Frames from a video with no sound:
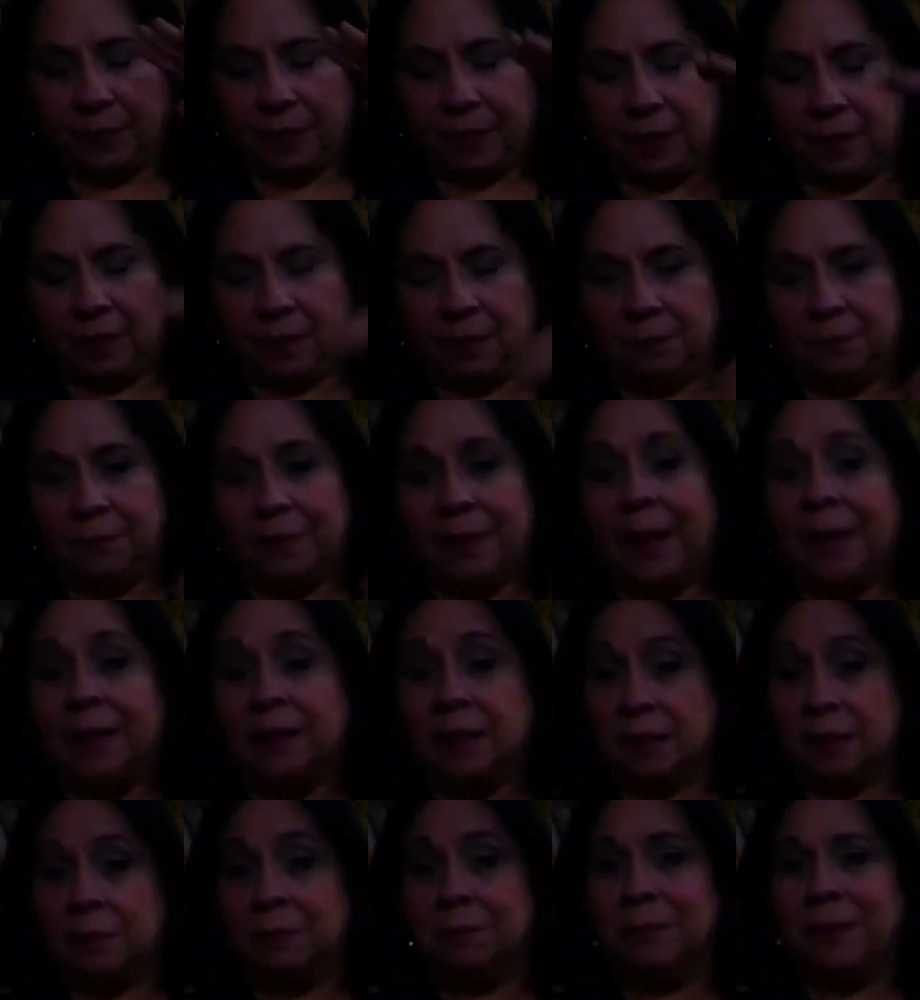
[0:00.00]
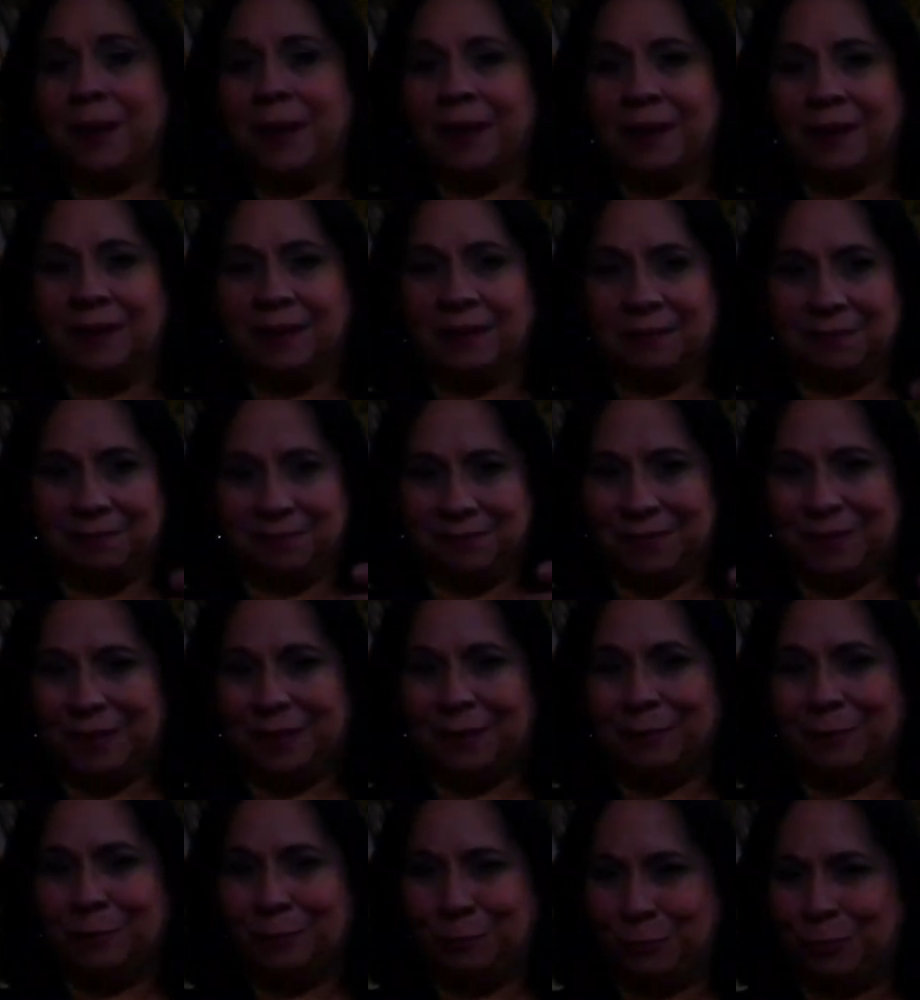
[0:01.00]
uh, guided by
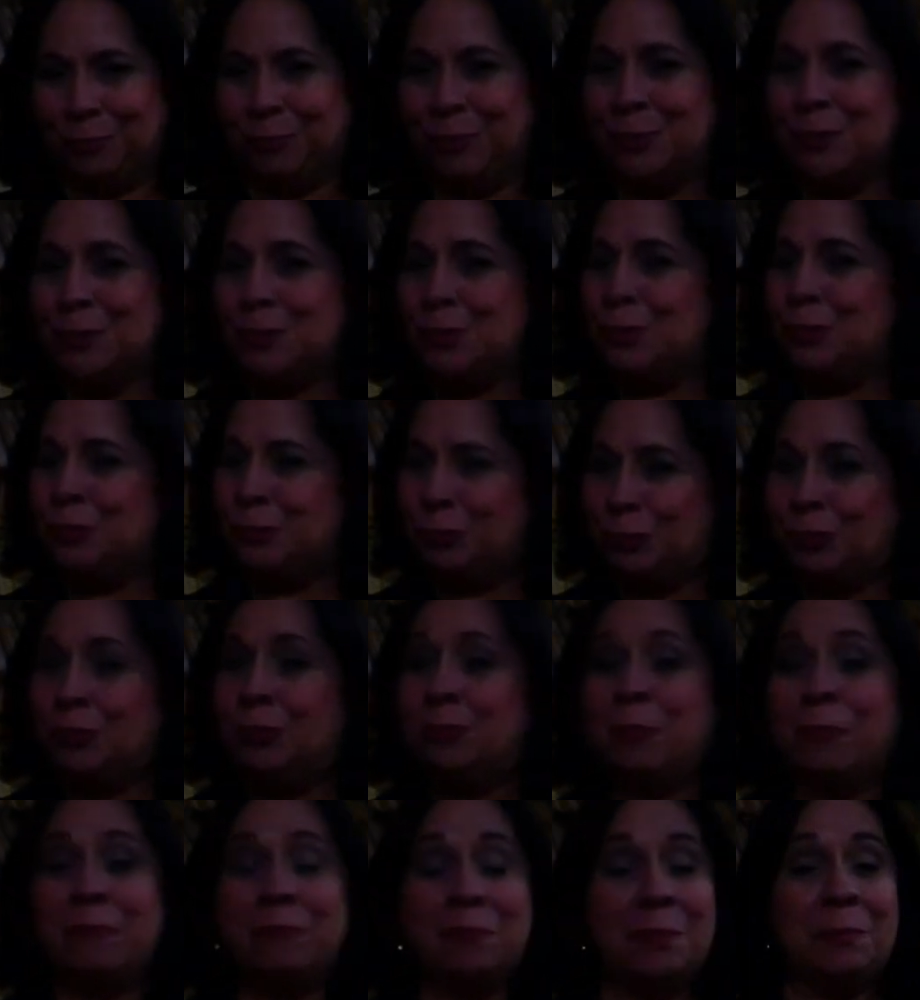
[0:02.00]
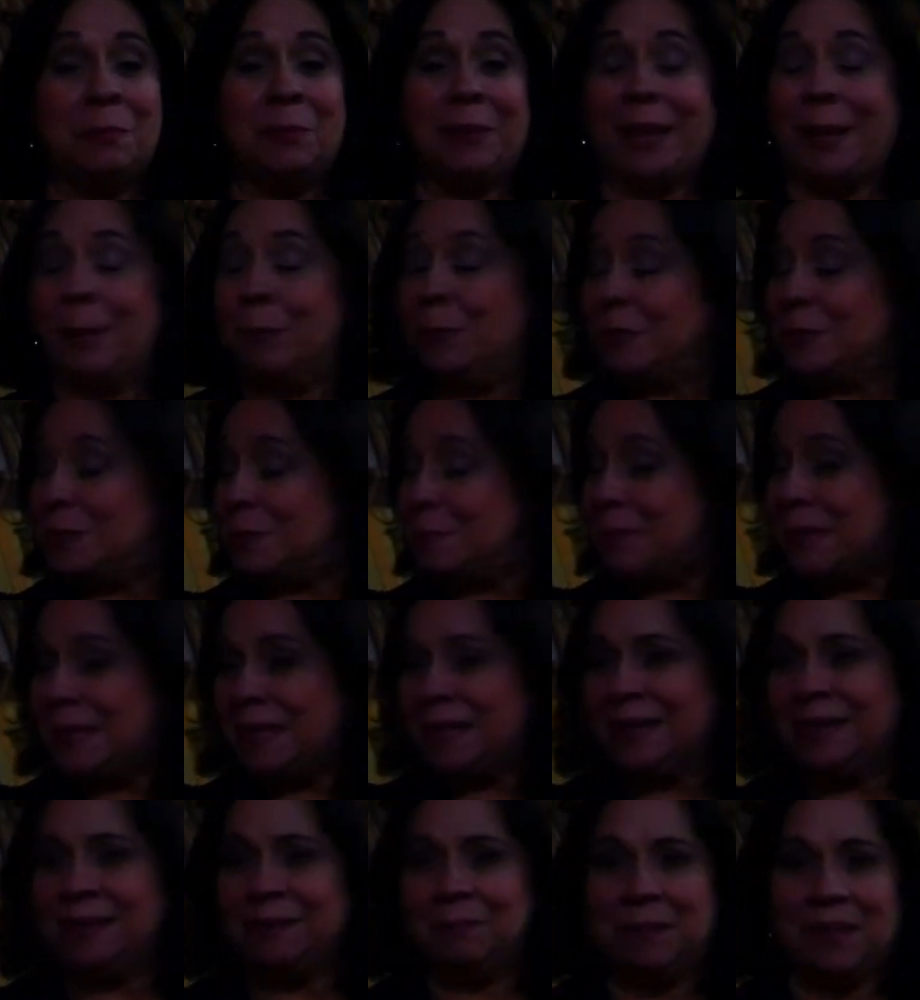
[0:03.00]
the, this gr- group of people I was
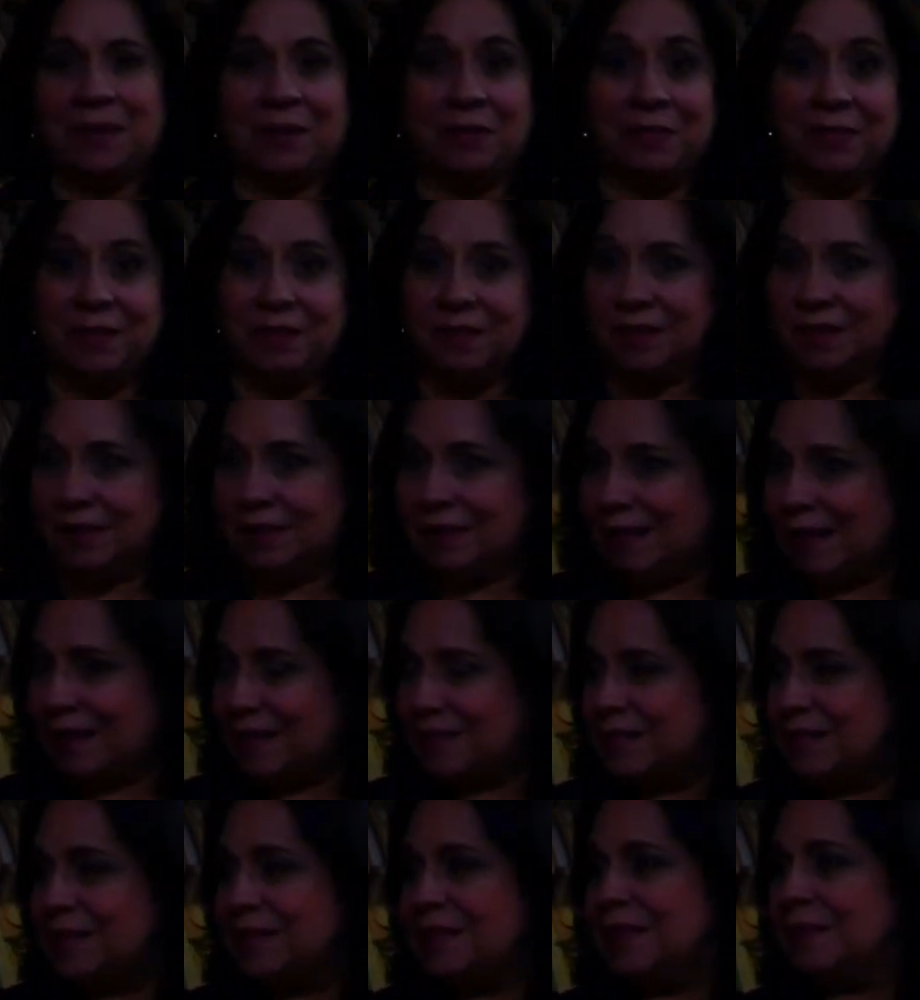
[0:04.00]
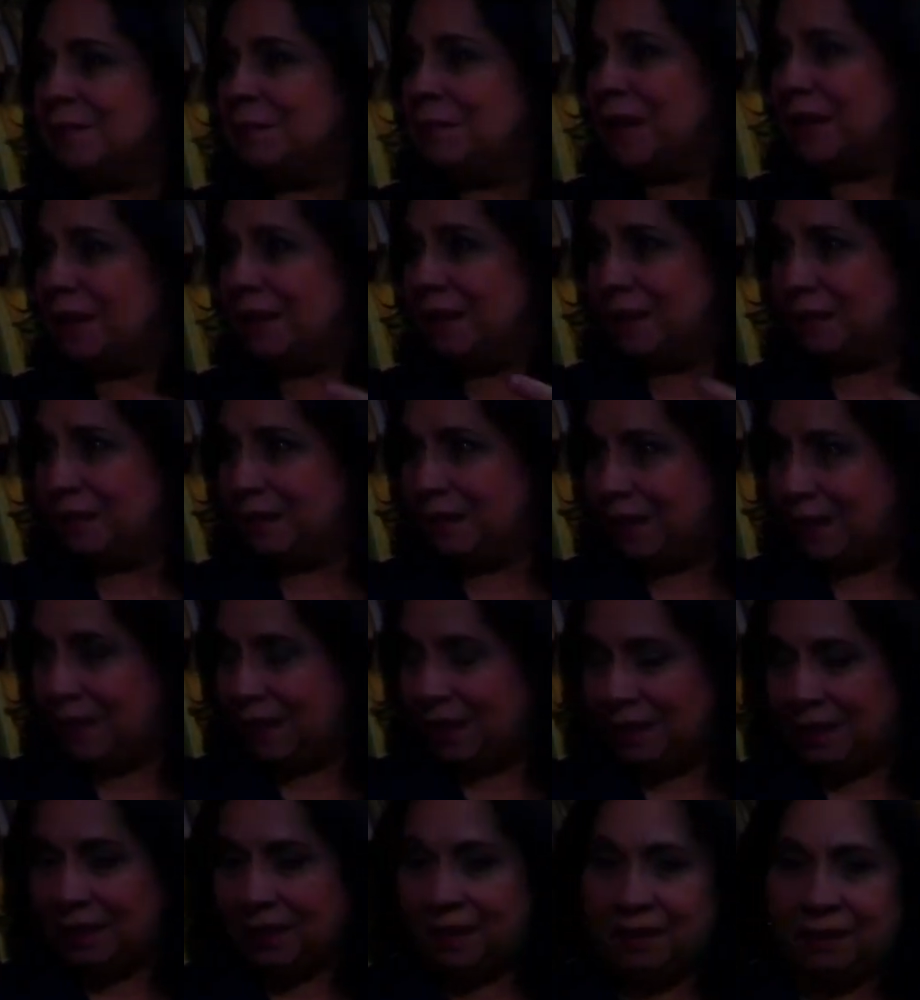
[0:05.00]
meeting in my theater classes and my and,
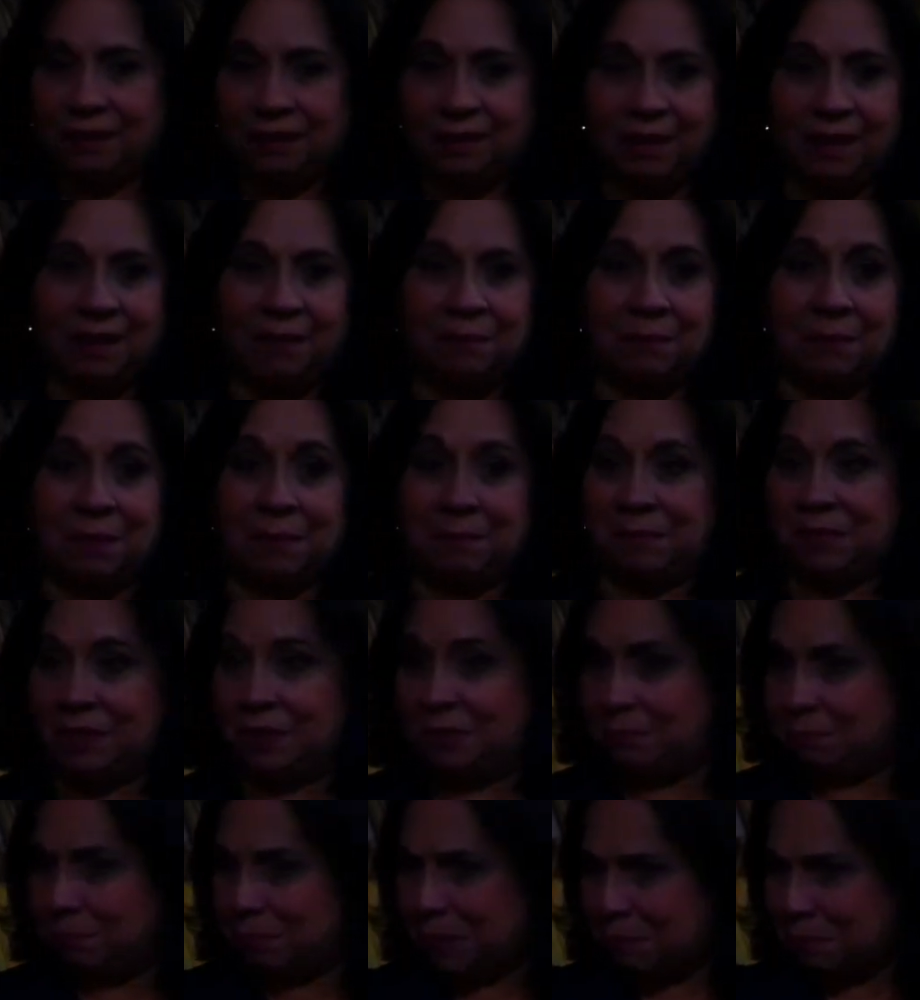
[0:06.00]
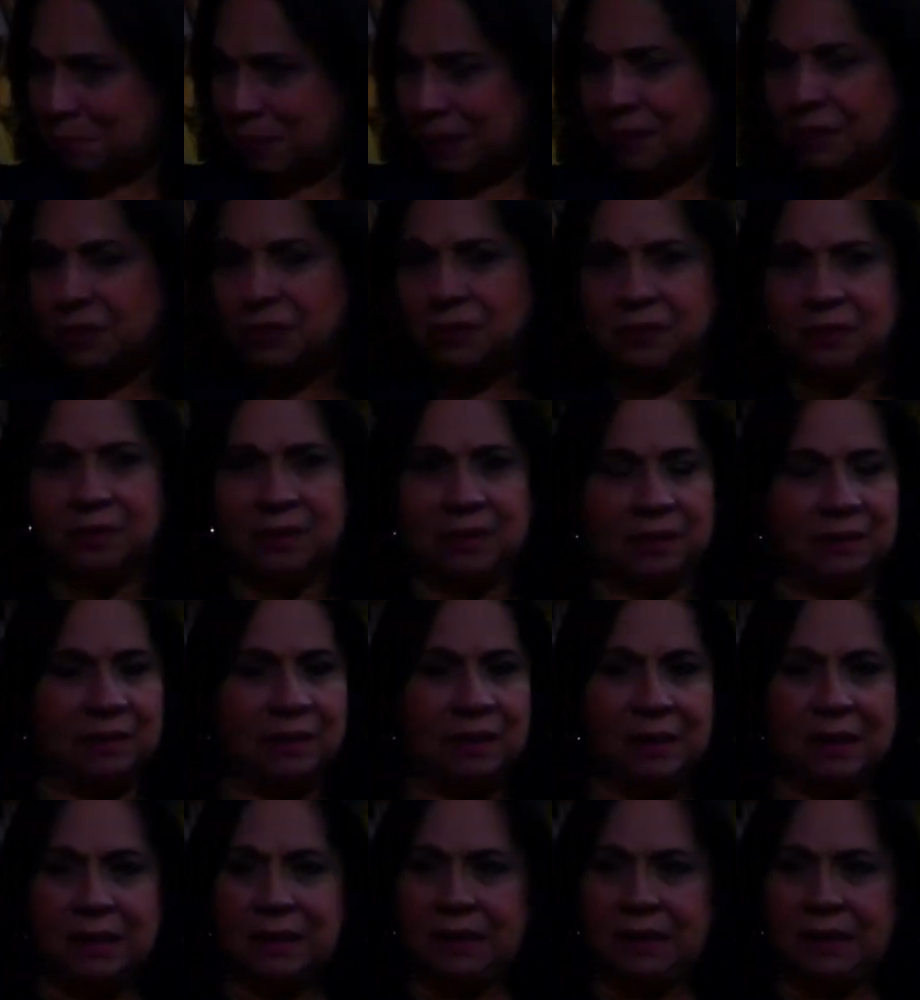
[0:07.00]
and, and, and the, my mentor, and